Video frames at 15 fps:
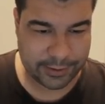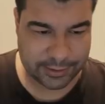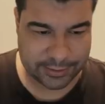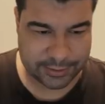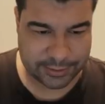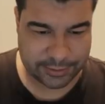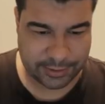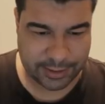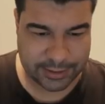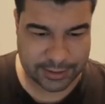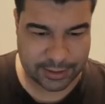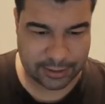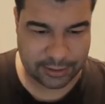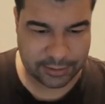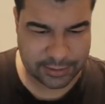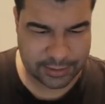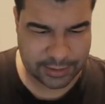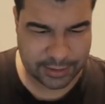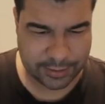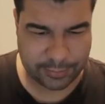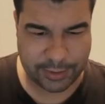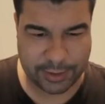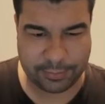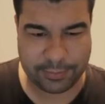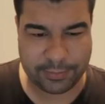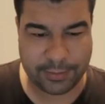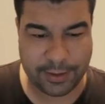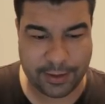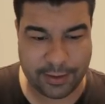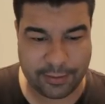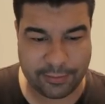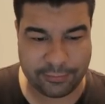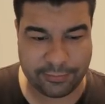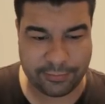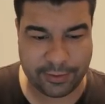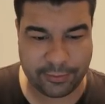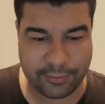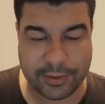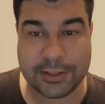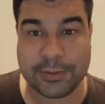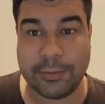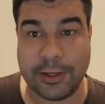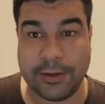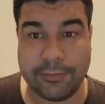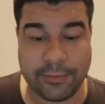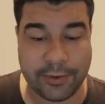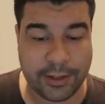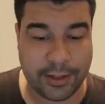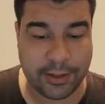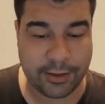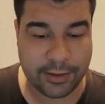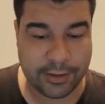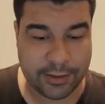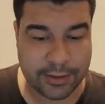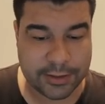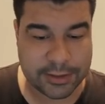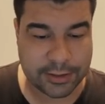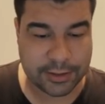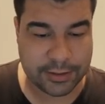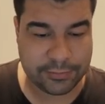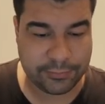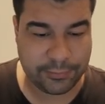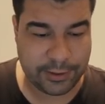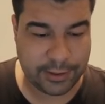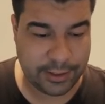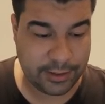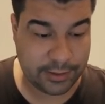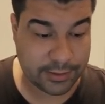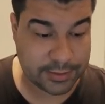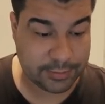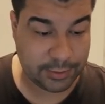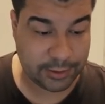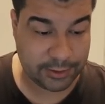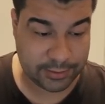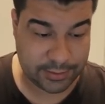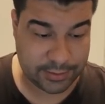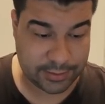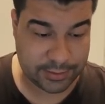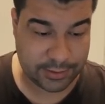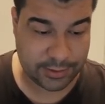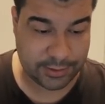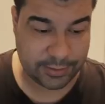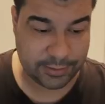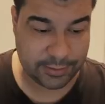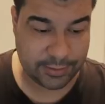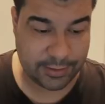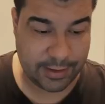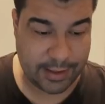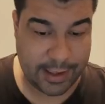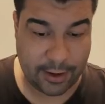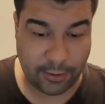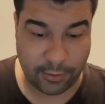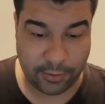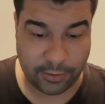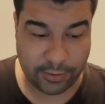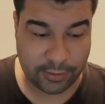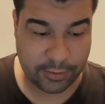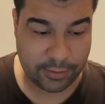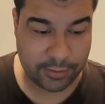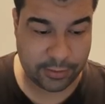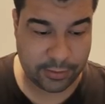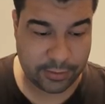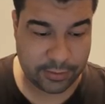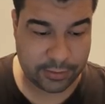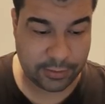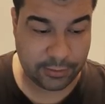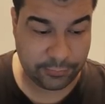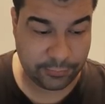it kind of strange. And it looks like it might have a resprayed front end. So this front end doesn't belong to this car at all. This